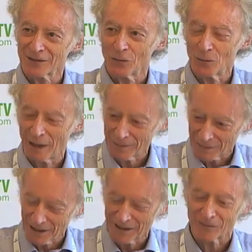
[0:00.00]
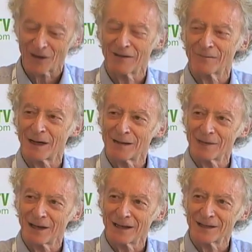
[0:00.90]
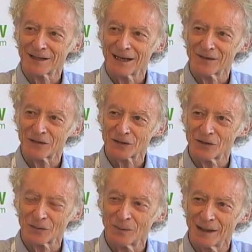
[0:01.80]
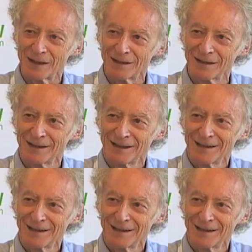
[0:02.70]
or pipeline, if you have pipelines, are the stockpile,